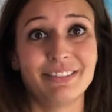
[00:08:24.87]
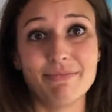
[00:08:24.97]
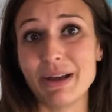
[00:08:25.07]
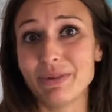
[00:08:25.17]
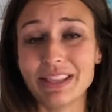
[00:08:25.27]

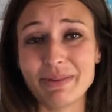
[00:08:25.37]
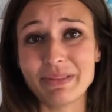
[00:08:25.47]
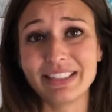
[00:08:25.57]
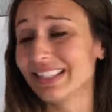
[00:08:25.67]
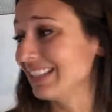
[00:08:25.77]
met with
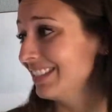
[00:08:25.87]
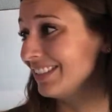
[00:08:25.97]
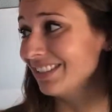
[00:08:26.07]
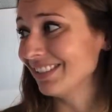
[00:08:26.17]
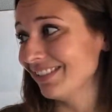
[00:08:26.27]
them and I was like,
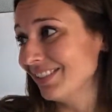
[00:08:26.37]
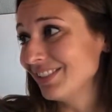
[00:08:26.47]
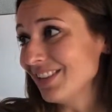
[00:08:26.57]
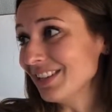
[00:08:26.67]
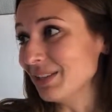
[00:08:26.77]
this
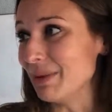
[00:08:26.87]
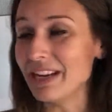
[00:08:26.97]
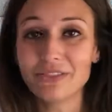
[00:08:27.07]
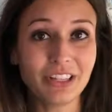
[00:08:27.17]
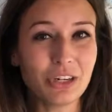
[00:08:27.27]
is awesome.
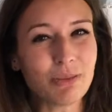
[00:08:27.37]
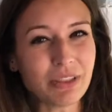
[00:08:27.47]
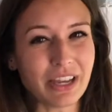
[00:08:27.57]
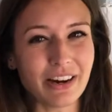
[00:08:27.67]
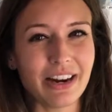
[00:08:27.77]
I didn't really know
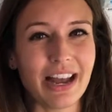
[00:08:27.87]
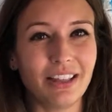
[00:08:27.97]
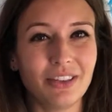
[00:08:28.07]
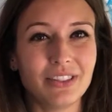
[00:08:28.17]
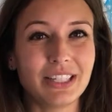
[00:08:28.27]
about the area.
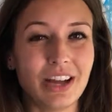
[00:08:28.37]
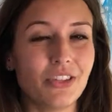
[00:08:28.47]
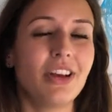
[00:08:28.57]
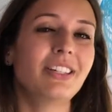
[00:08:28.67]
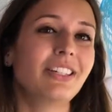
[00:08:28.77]
I live in
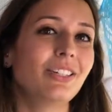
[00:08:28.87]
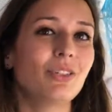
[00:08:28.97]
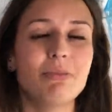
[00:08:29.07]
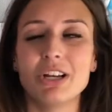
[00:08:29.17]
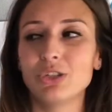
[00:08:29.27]
South Austin,
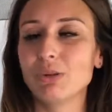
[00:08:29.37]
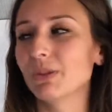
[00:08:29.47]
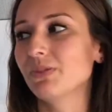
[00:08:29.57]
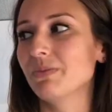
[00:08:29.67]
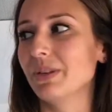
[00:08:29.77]
so I'm not
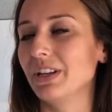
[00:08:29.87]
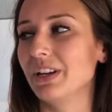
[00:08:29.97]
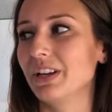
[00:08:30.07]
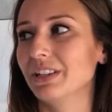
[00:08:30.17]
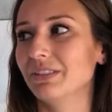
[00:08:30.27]
super
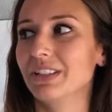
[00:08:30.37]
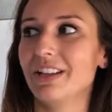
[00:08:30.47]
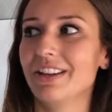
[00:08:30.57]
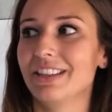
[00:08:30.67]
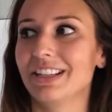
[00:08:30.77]
familiar with a
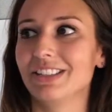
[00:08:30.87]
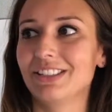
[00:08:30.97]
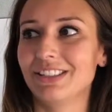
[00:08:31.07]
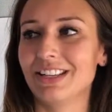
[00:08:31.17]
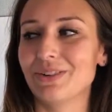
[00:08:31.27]
lot of things
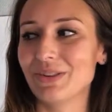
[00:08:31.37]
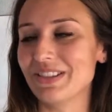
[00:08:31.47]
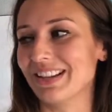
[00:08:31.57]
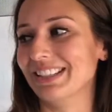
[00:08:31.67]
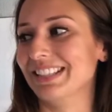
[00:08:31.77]
in
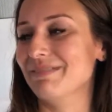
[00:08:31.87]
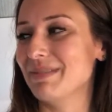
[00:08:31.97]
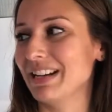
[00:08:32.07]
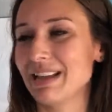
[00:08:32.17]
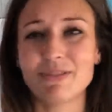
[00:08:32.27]
North Austin.
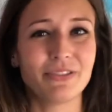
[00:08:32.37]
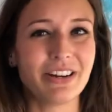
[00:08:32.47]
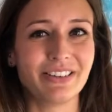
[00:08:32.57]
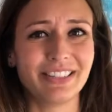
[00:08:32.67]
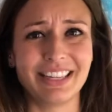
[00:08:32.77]
But I came over
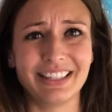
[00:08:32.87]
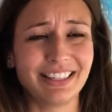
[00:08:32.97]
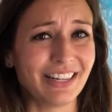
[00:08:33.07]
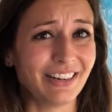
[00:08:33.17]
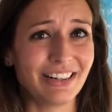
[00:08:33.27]
here, I was like,
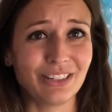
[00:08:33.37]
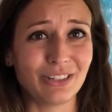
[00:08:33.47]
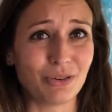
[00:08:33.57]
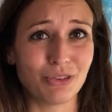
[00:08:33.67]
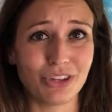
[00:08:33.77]
this area is
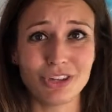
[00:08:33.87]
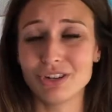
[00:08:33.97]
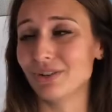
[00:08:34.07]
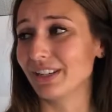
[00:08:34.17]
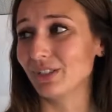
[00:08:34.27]
so
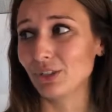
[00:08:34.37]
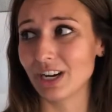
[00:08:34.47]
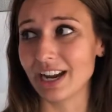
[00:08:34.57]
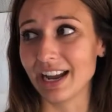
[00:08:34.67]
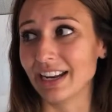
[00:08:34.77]
cute. It's
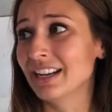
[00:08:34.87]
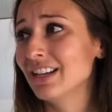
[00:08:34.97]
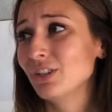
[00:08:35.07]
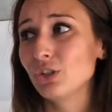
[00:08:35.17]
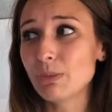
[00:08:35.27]
great.
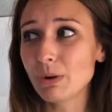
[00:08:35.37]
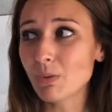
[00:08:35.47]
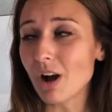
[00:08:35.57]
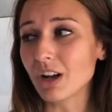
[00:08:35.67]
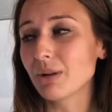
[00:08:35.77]

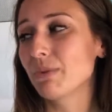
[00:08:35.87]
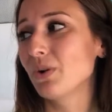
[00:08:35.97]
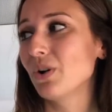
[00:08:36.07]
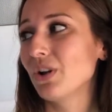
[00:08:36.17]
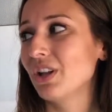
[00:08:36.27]
Super
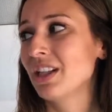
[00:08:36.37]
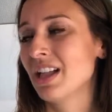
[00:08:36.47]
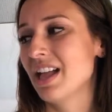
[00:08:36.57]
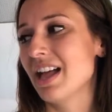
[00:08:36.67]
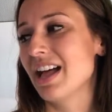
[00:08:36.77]
walkable.
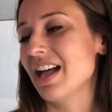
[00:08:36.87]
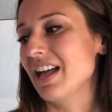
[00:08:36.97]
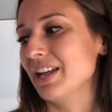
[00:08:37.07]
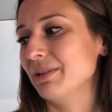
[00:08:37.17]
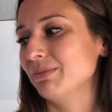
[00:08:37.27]

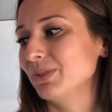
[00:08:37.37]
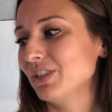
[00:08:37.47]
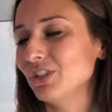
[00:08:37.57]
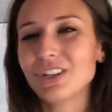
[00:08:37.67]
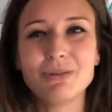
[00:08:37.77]

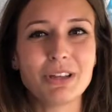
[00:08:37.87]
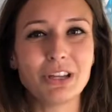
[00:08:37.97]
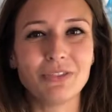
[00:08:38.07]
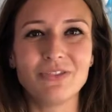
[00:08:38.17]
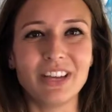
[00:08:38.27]
So I just thought it'd be
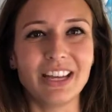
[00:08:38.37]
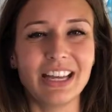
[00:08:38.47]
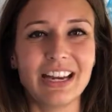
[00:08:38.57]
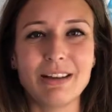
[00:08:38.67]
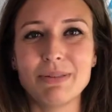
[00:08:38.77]
a good
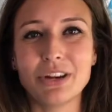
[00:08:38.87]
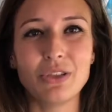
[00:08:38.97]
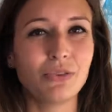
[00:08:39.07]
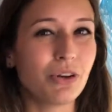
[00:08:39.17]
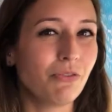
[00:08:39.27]
fit. And I'd been
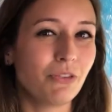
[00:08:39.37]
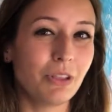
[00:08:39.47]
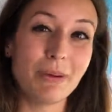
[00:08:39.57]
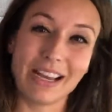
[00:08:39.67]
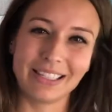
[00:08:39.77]
on the road
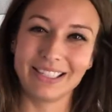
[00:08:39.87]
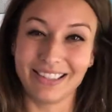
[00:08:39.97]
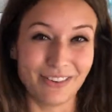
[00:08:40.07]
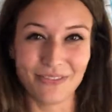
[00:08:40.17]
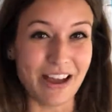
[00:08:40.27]
for the past
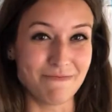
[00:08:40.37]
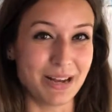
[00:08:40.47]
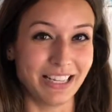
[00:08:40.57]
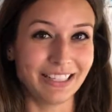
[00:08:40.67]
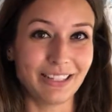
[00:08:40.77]
like 5
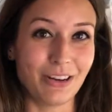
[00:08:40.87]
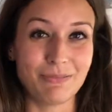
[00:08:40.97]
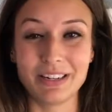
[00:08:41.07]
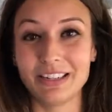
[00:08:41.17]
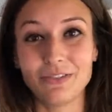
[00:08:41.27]
months. So
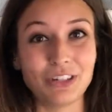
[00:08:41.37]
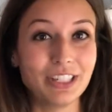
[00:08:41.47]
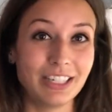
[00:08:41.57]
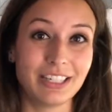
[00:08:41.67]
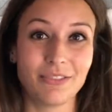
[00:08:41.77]
I'd been in
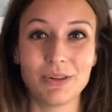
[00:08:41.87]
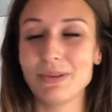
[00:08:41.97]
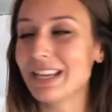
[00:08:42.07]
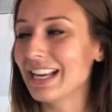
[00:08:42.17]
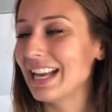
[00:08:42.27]
different cities every
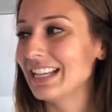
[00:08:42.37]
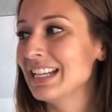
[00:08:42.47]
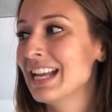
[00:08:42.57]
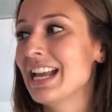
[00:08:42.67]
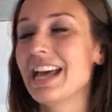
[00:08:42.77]

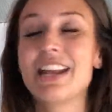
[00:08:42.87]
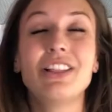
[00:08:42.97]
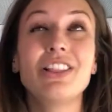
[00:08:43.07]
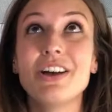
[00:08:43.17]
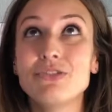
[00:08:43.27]
weekend and
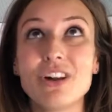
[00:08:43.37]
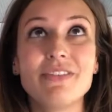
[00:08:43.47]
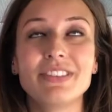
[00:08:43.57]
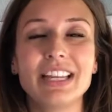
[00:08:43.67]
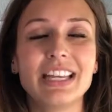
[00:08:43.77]
I love
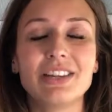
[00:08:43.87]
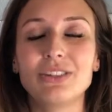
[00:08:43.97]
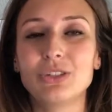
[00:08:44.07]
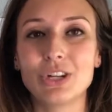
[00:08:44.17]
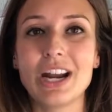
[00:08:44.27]
traveling and
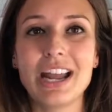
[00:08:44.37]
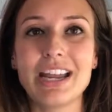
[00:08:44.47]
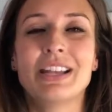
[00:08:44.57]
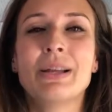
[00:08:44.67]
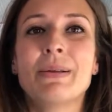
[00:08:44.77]
it's
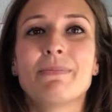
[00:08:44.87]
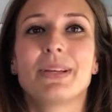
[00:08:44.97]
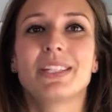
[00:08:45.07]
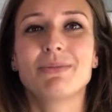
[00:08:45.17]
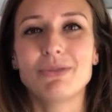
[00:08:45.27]
great.
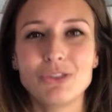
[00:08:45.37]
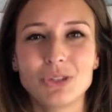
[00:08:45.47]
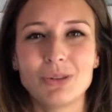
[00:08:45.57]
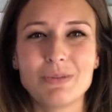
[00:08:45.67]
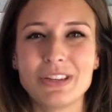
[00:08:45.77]
But sometimes you
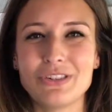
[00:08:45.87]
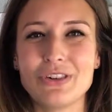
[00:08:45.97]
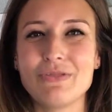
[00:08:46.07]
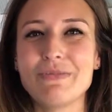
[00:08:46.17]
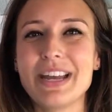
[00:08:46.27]
just want to be on
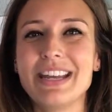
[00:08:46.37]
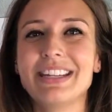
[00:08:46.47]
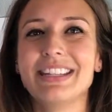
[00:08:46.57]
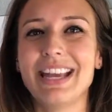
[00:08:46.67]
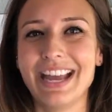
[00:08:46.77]
your own bed
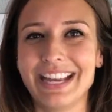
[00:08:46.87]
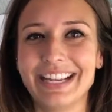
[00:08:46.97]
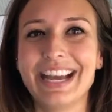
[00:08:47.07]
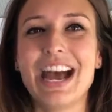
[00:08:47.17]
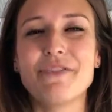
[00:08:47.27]
and
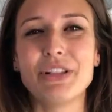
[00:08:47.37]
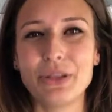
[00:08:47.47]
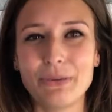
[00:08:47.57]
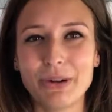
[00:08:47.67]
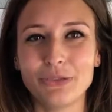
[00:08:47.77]
like have a
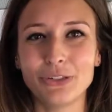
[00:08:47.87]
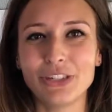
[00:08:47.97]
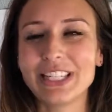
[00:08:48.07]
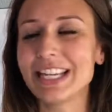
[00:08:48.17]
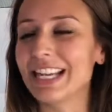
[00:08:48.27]
little bit of a
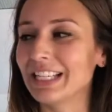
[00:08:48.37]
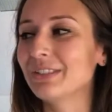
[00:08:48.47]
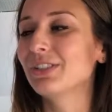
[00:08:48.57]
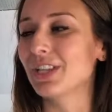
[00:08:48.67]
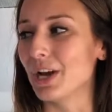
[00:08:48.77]

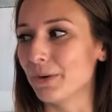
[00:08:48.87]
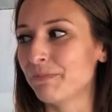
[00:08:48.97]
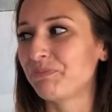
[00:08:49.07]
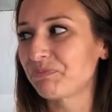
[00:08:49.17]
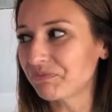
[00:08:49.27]
routine. So